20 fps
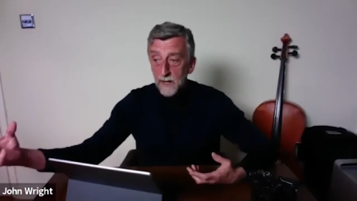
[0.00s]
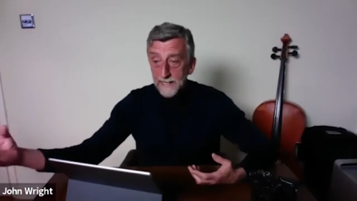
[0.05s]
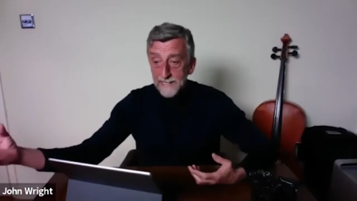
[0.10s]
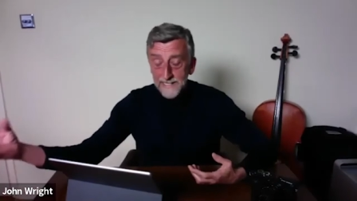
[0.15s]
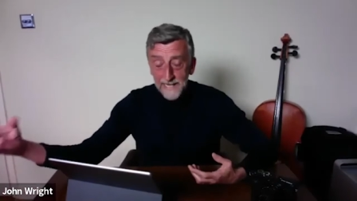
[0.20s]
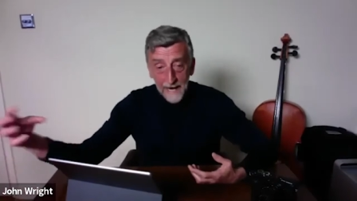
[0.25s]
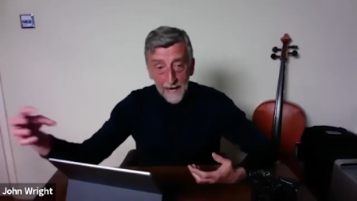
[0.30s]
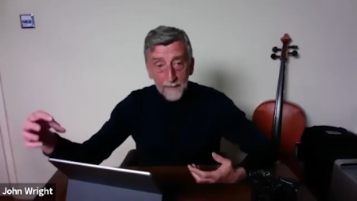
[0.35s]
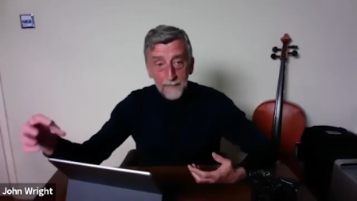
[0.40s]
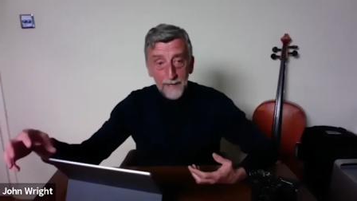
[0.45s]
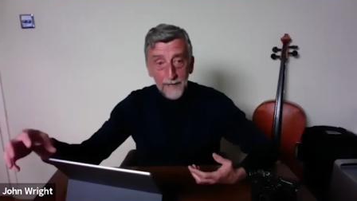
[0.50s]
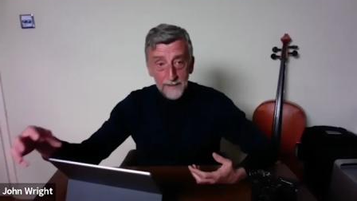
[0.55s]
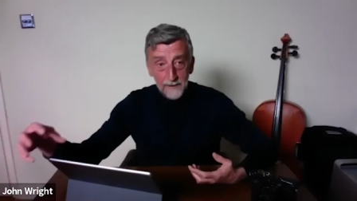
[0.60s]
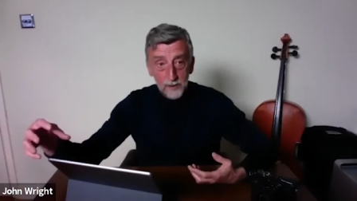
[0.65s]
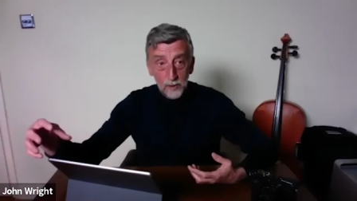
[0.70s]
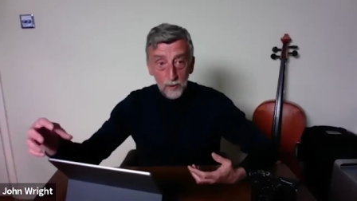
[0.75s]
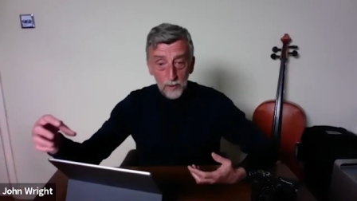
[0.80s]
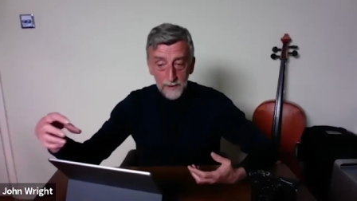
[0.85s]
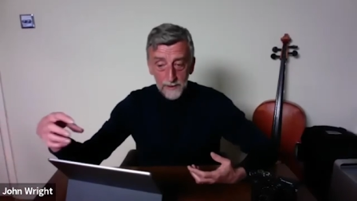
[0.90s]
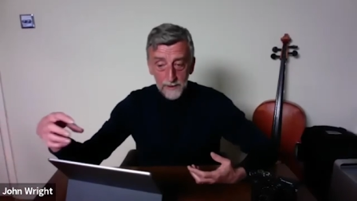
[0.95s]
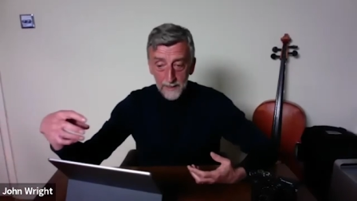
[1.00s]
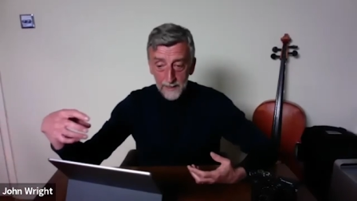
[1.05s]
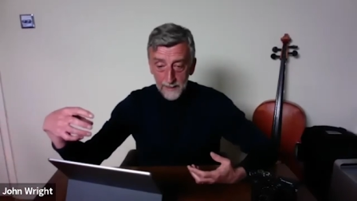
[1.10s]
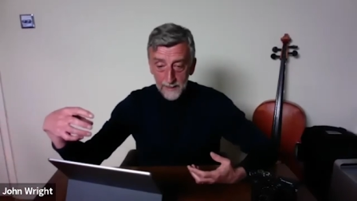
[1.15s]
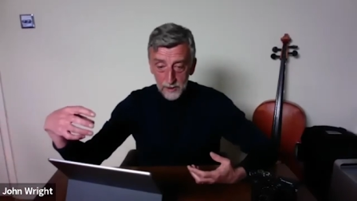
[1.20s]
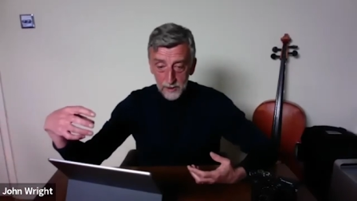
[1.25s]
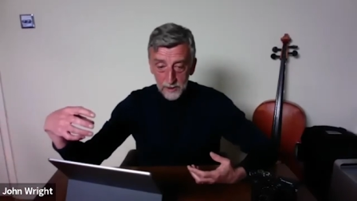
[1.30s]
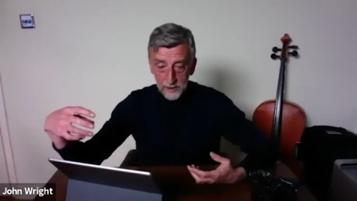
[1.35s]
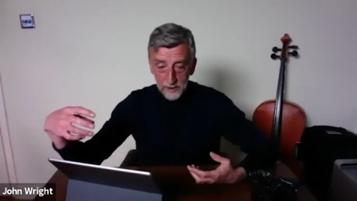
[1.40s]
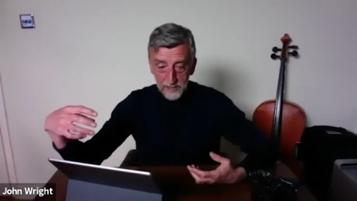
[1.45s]
tap into and they
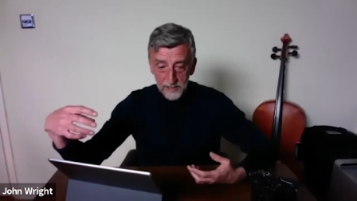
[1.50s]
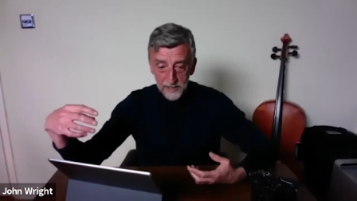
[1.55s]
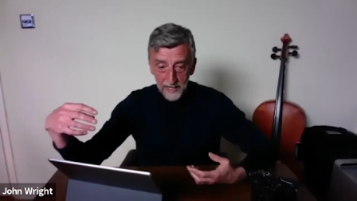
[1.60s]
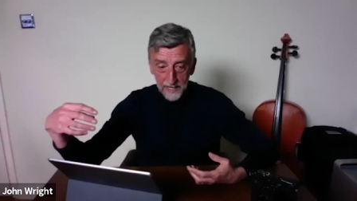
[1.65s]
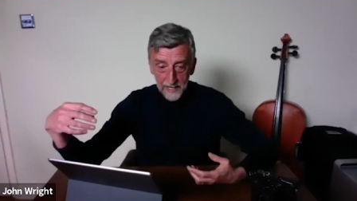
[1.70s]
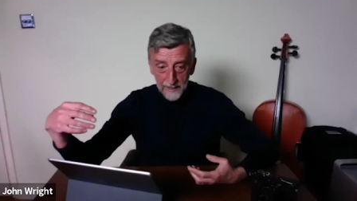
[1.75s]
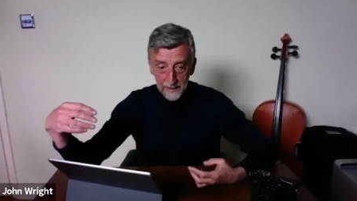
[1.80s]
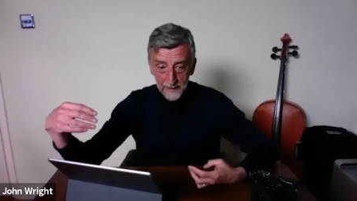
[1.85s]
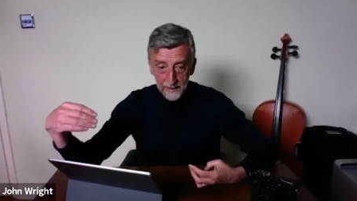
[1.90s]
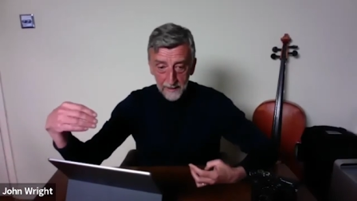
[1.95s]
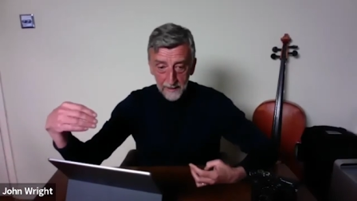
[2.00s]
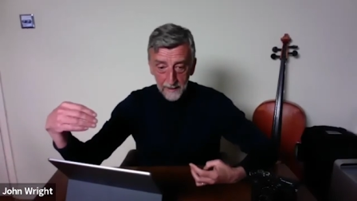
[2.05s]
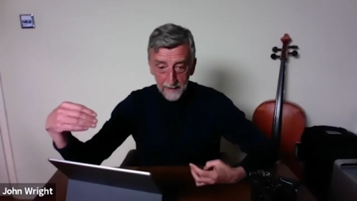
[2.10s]
can just think,